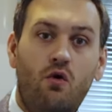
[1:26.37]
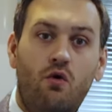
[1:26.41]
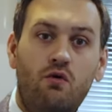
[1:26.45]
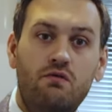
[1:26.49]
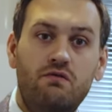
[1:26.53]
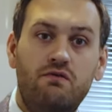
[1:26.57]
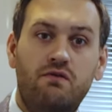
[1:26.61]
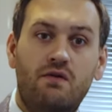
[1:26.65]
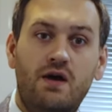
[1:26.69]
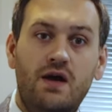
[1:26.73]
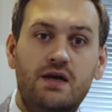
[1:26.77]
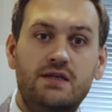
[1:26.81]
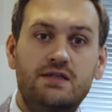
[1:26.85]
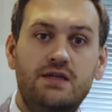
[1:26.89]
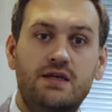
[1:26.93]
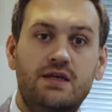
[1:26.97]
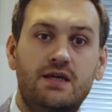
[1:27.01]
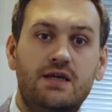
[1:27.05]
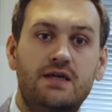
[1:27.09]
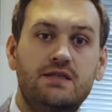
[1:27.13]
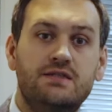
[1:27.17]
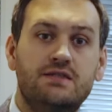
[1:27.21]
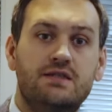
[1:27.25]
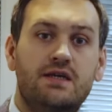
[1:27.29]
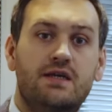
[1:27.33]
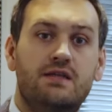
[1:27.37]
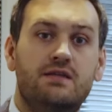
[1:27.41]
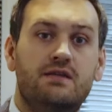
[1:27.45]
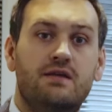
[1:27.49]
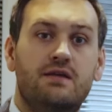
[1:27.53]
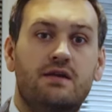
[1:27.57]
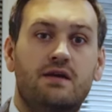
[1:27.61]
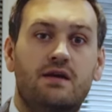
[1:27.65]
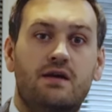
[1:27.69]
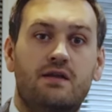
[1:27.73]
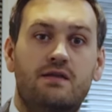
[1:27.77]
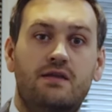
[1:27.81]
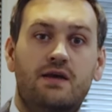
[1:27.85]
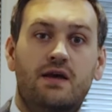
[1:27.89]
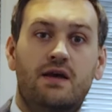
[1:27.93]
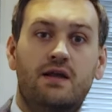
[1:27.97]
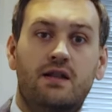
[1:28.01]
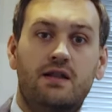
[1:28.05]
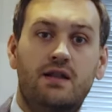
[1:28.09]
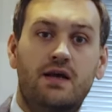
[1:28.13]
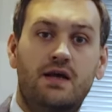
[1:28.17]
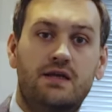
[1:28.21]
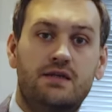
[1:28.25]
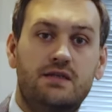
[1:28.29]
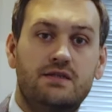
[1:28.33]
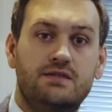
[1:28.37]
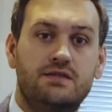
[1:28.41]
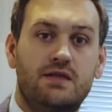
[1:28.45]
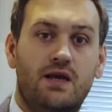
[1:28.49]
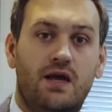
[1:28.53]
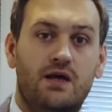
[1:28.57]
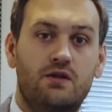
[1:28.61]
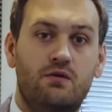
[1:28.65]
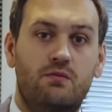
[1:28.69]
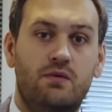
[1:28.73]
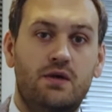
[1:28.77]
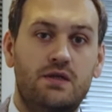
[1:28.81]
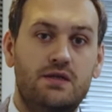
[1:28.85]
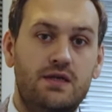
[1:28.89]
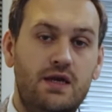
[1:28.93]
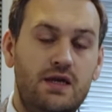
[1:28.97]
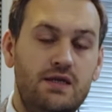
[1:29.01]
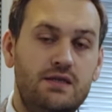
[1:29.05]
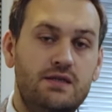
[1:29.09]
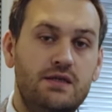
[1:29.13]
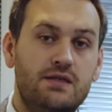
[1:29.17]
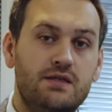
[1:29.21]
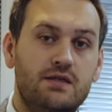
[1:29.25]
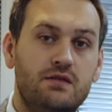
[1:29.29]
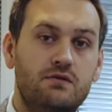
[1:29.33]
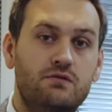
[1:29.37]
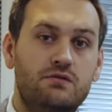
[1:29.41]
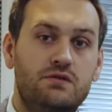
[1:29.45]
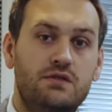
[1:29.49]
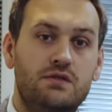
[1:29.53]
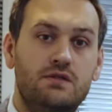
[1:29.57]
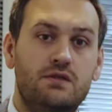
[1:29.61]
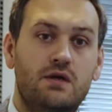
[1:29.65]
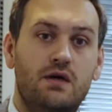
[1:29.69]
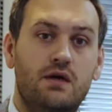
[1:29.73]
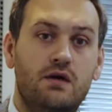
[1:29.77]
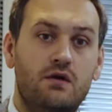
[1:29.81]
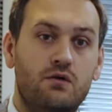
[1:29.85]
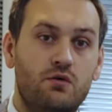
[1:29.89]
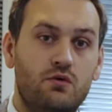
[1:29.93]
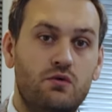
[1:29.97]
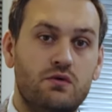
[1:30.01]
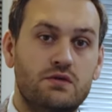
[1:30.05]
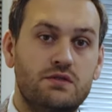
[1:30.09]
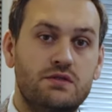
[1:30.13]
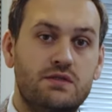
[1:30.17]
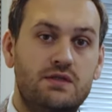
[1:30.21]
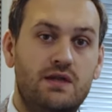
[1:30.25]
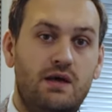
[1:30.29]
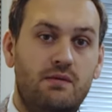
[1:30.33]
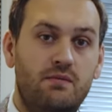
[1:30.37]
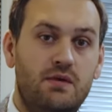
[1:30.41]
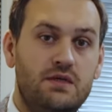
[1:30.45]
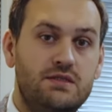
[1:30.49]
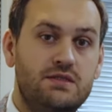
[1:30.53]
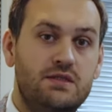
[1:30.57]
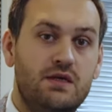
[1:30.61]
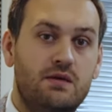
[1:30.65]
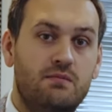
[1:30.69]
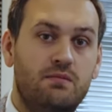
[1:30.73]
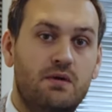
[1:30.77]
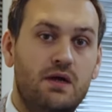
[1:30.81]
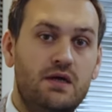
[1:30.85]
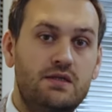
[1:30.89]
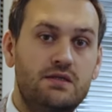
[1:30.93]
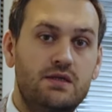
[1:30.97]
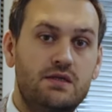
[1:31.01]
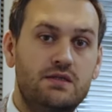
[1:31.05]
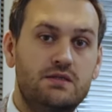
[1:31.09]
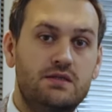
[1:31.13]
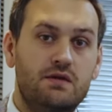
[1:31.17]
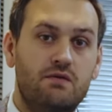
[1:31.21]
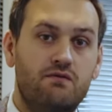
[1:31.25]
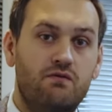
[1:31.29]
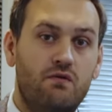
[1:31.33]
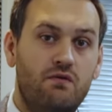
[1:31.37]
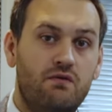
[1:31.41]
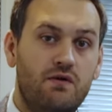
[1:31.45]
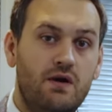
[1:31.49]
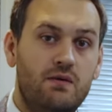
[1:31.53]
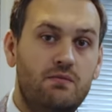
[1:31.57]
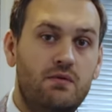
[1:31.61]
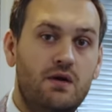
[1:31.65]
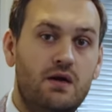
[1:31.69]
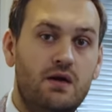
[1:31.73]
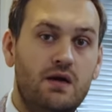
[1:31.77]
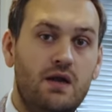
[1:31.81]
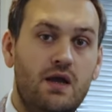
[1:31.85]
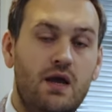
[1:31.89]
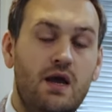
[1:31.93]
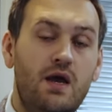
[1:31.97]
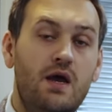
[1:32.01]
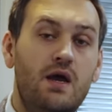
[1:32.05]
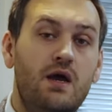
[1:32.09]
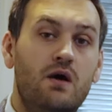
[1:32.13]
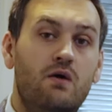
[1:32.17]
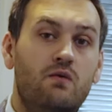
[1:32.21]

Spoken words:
On Friday, he said the latest economic data, including gross domestic product for February,